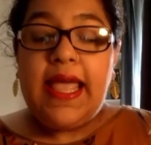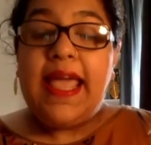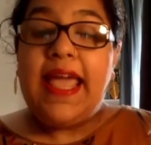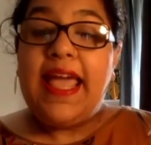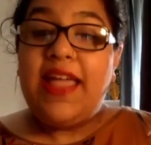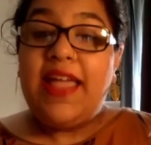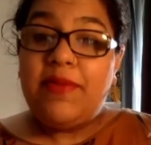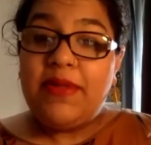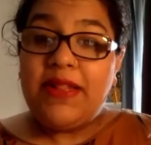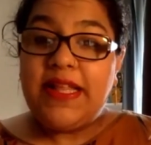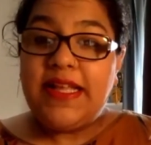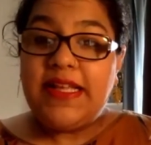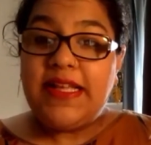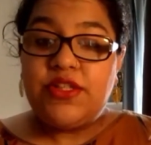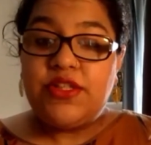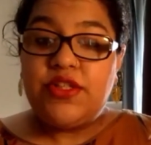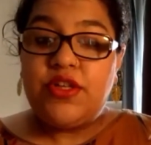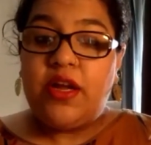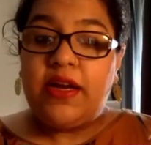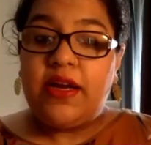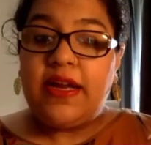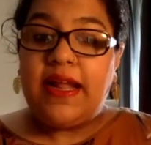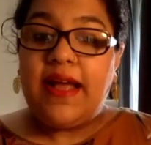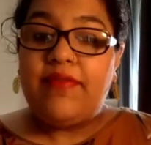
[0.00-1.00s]
Ahmadis do
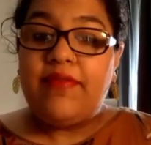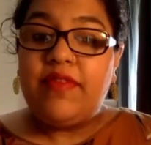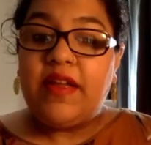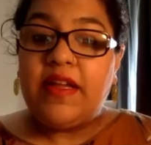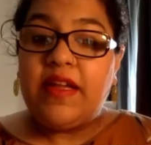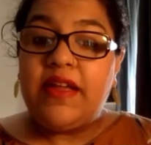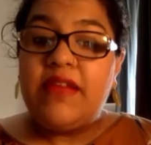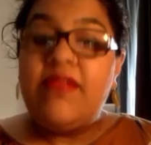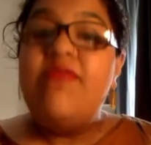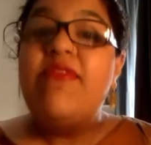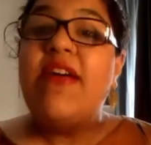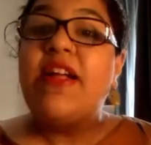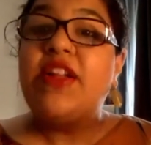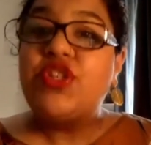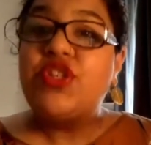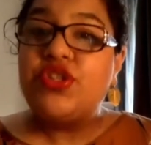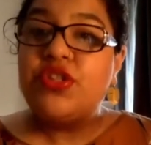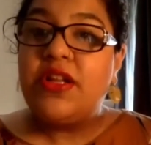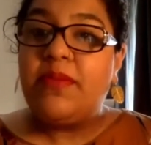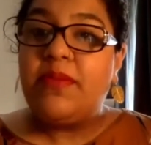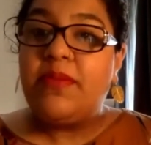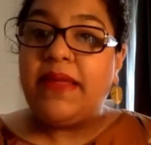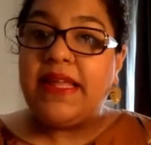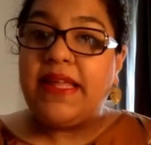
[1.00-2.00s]
not have the
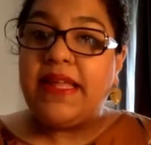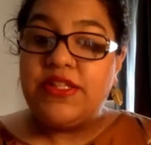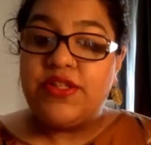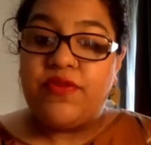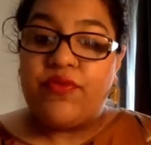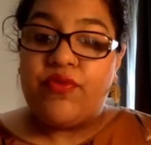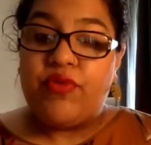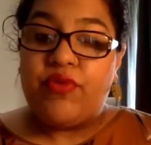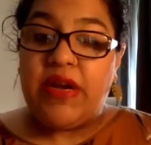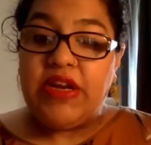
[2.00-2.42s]
conventional means of